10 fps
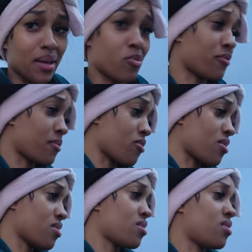came in from
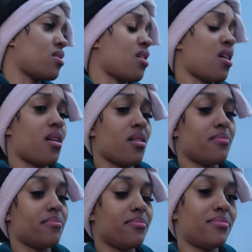
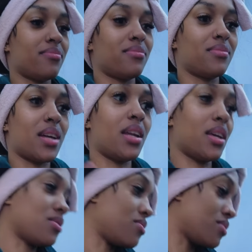work, I
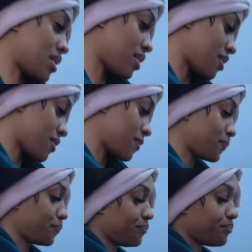didn't get to do
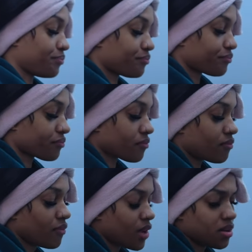
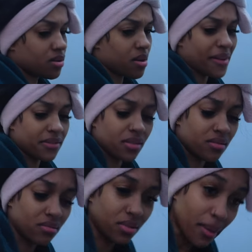skincare. So, I'm after
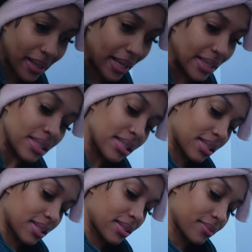double
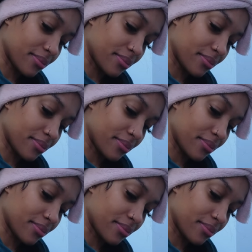cleanse.